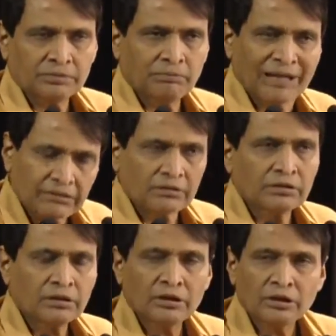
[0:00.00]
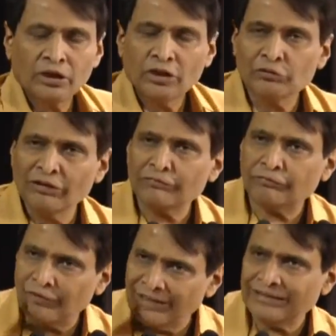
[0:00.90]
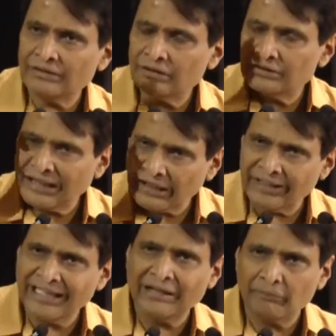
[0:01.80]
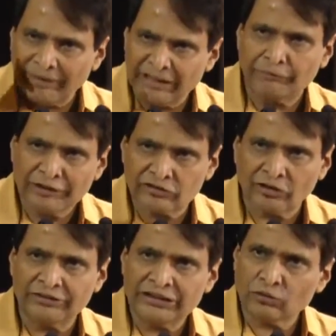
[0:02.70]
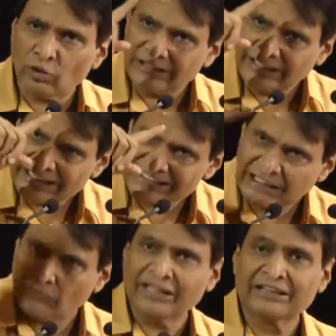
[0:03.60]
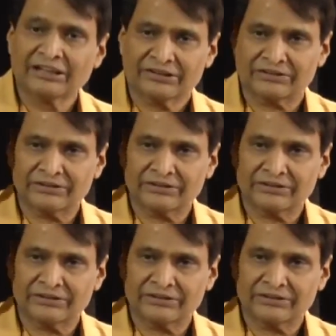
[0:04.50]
but you will feel the real benefits of this over the next several years.